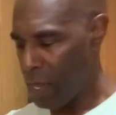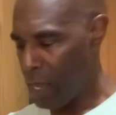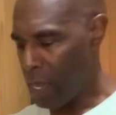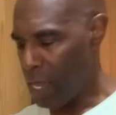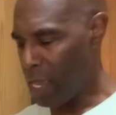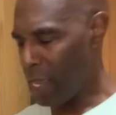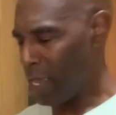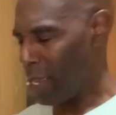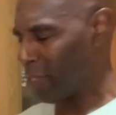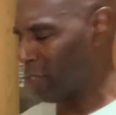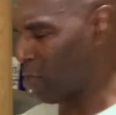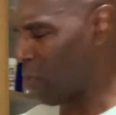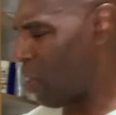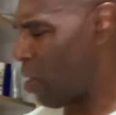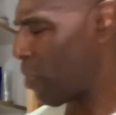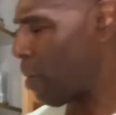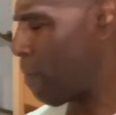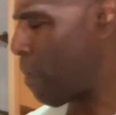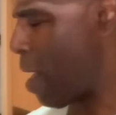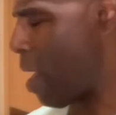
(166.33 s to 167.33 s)
it's called
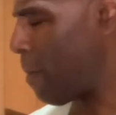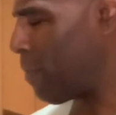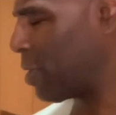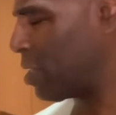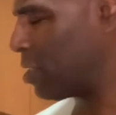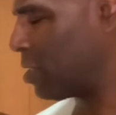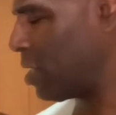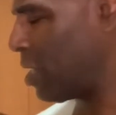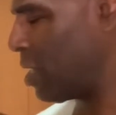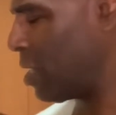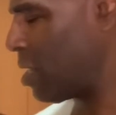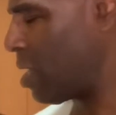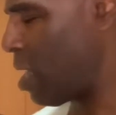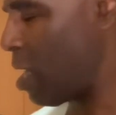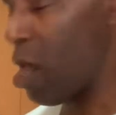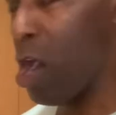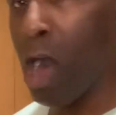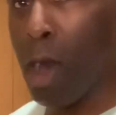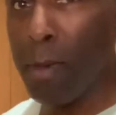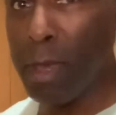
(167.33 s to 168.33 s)
the poppy seed,
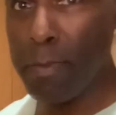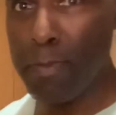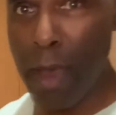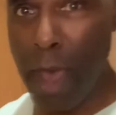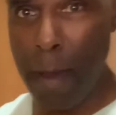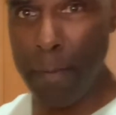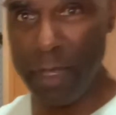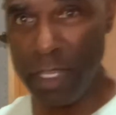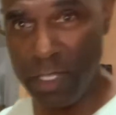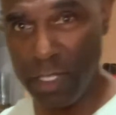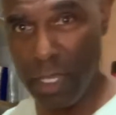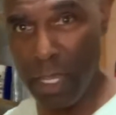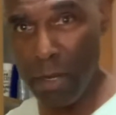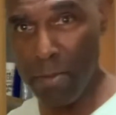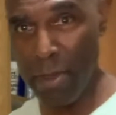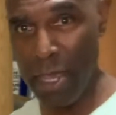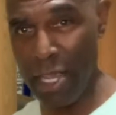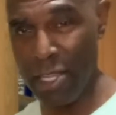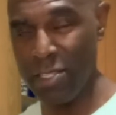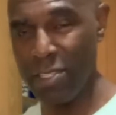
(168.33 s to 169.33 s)
almond poppy seed
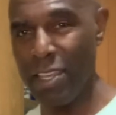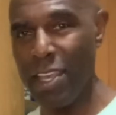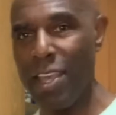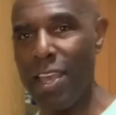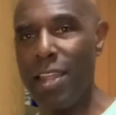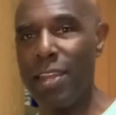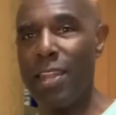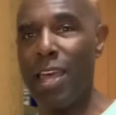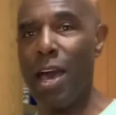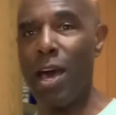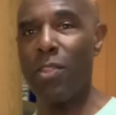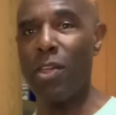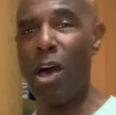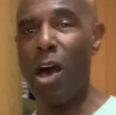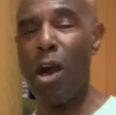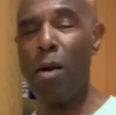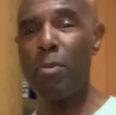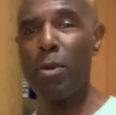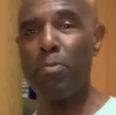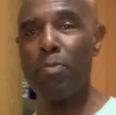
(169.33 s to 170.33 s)
mix. Now the
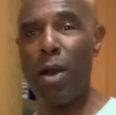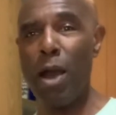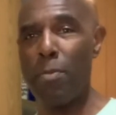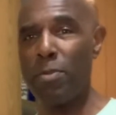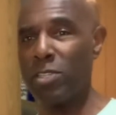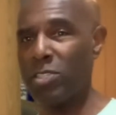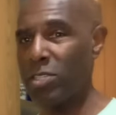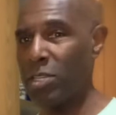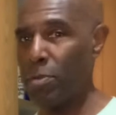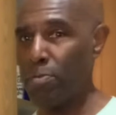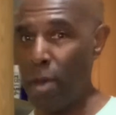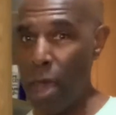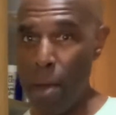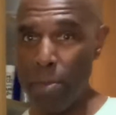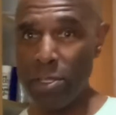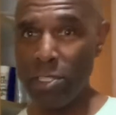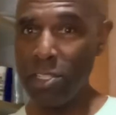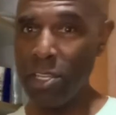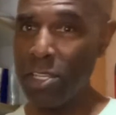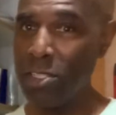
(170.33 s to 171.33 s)
almond poppy
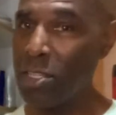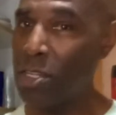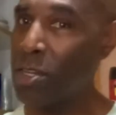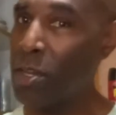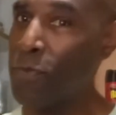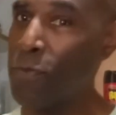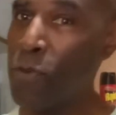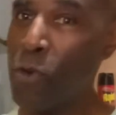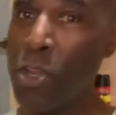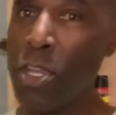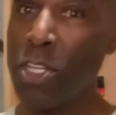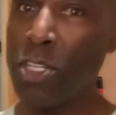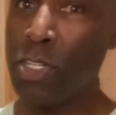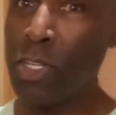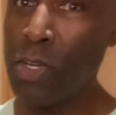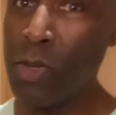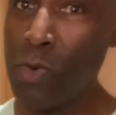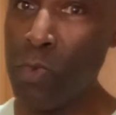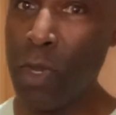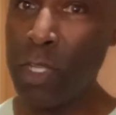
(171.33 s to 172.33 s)
seeds are good for you
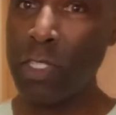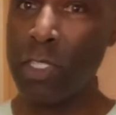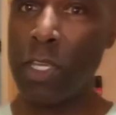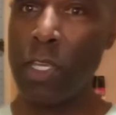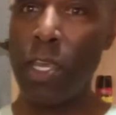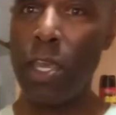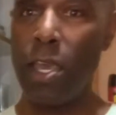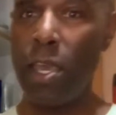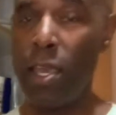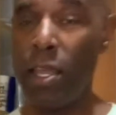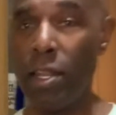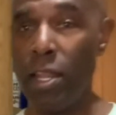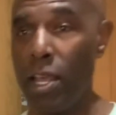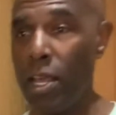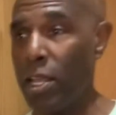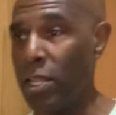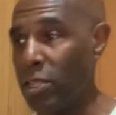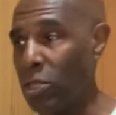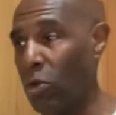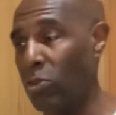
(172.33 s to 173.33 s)
too. Once again,
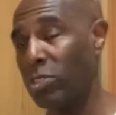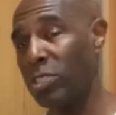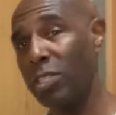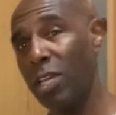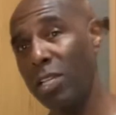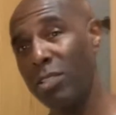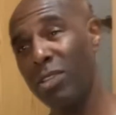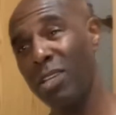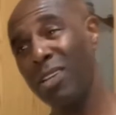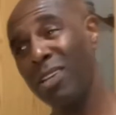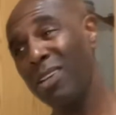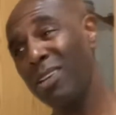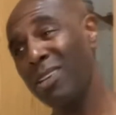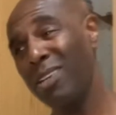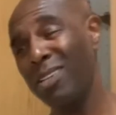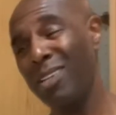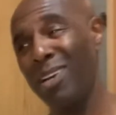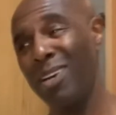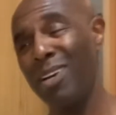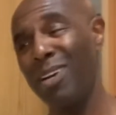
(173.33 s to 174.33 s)
those things are good
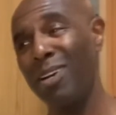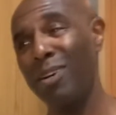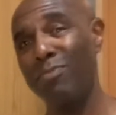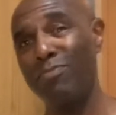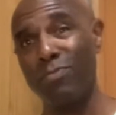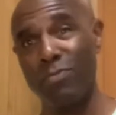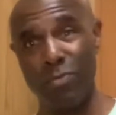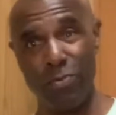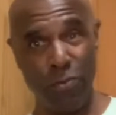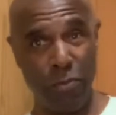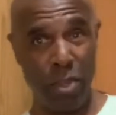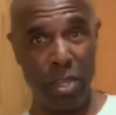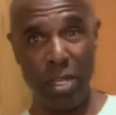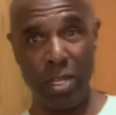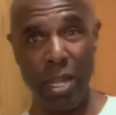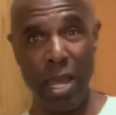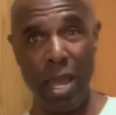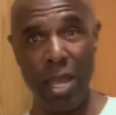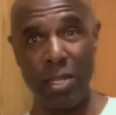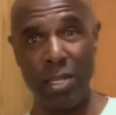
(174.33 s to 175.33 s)
for your
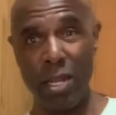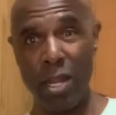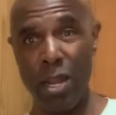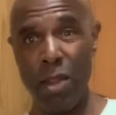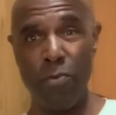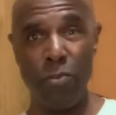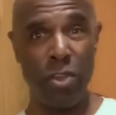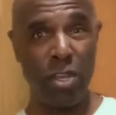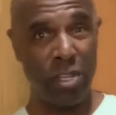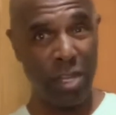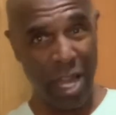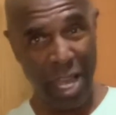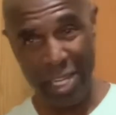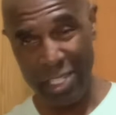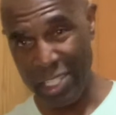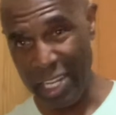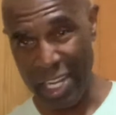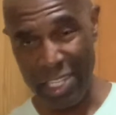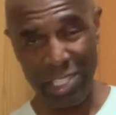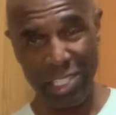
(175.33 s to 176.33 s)
dietary, for your
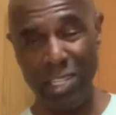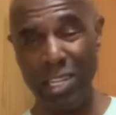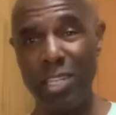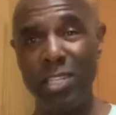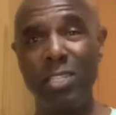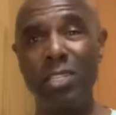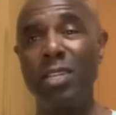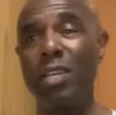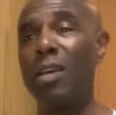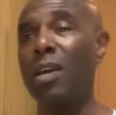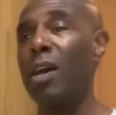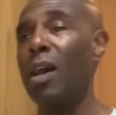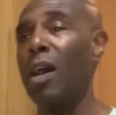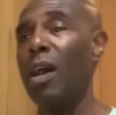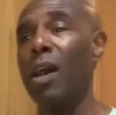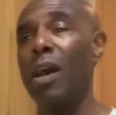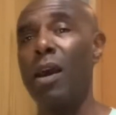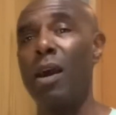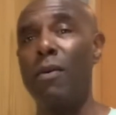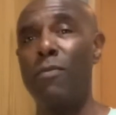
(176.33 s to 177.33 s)
digestion,
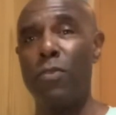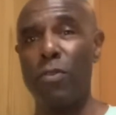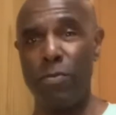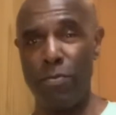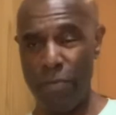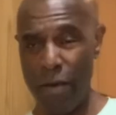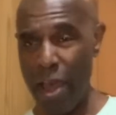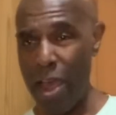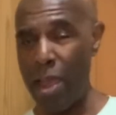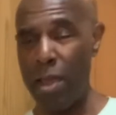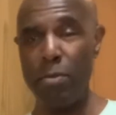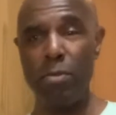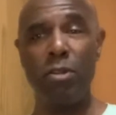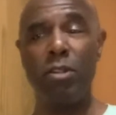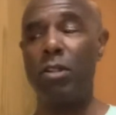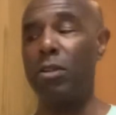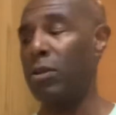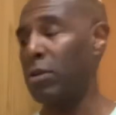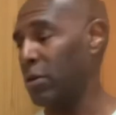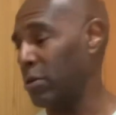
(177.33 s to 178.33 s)
for
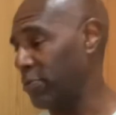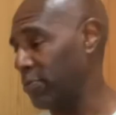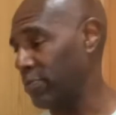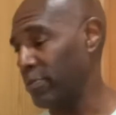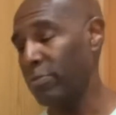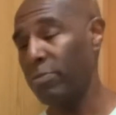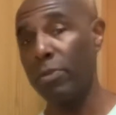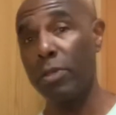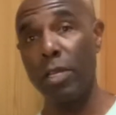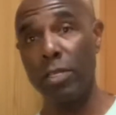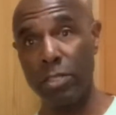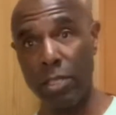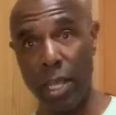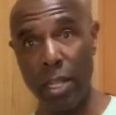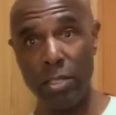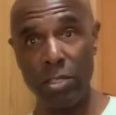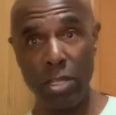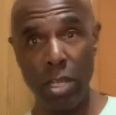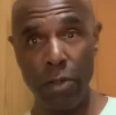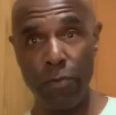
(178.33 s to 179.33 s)
fiber. I said
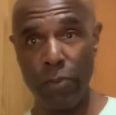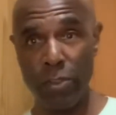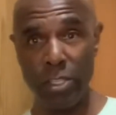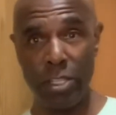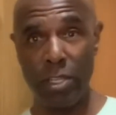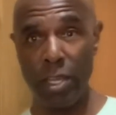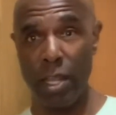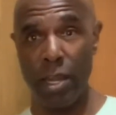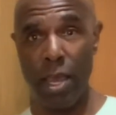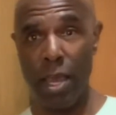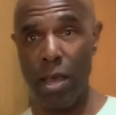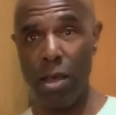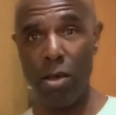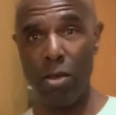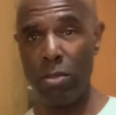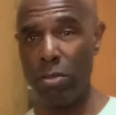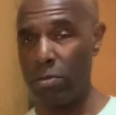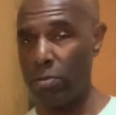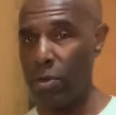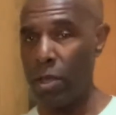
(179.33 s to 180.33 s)
it's good for skin
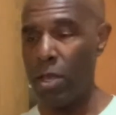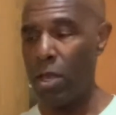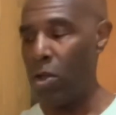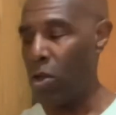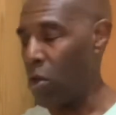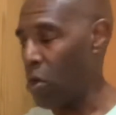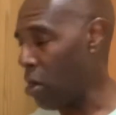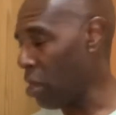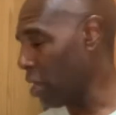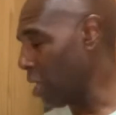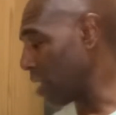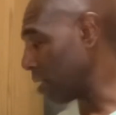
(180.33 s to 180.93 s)
health, all that